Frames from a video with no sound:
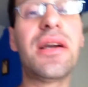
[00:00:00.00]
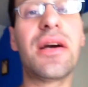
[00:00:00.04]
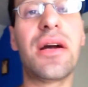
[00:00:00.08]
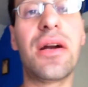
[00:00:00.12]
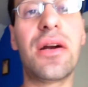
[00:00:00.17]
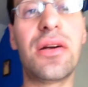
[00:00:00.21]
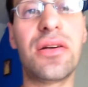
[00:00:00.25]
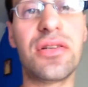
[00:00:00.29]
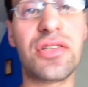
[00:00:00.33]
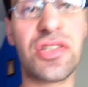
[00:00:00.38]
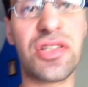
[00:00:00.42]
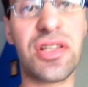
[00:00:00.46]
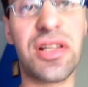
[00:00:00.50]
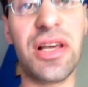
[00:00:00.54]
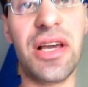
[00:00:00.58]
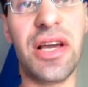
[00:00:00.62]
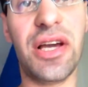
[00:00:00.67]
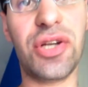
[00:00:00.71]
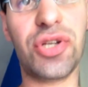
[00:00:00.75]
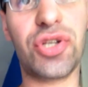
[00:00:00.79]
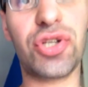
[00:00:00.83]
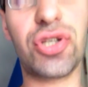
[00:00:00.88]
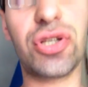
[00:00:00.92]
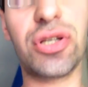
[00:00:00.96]
half an
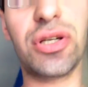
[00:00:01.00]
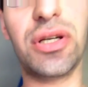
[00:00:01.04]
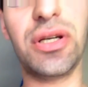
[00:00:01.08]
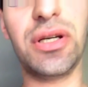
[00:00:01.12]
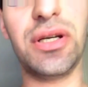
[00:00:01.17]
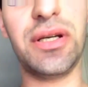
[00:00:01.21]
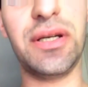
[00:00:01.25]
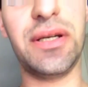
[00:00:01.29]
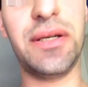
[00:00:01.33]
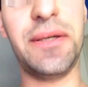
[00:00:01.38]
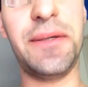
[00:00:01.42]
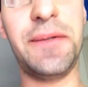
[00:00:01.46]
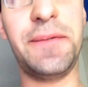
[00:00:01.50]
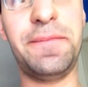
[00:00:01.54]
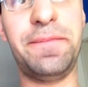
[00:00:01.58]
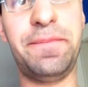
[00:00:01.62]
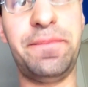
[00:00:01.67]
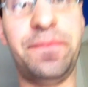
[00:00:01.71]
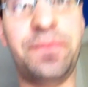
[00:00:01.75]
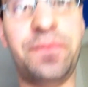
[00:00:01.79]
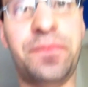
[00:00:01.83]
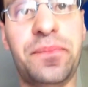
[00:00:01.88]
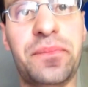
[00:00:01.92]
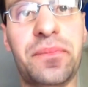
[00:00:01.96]
hour long
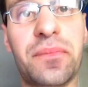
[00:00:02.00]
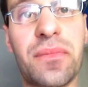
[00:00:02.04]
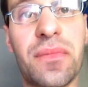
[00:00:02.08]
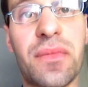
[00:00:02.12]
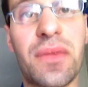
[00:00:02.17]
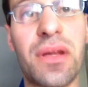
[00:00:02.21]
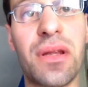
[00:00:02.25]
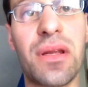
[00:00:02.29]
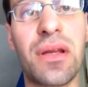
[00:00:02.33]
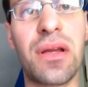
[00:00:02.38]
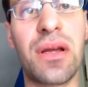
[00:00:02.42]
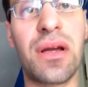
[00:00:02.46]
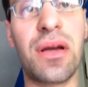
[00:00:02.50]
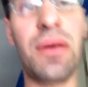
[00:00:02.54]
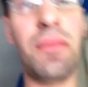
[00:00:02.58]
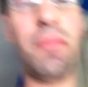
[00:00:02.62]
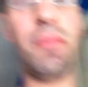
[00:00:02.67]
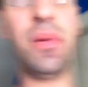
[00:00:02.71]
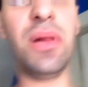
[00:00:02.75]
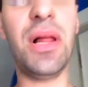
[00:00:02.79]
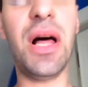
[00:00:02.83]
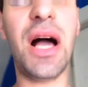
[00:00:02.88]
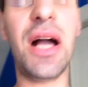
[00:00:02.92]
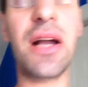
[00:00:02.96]
malt
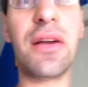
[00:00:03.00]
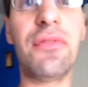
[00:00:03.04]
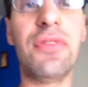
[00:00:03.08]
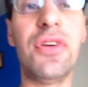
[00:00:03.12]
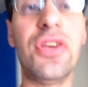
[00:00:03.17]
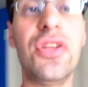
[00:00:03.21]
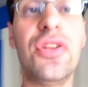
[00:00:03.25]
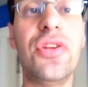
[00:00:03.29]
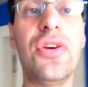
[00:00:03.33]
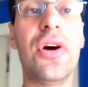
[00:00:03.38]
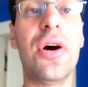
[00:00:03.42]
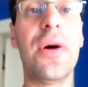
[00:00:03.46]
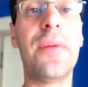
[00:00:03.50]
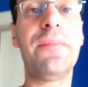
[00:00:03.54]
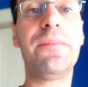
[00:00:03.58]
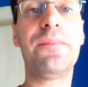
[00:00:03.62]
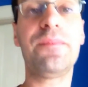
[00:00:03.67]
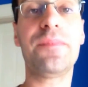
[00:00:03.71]
liquor slash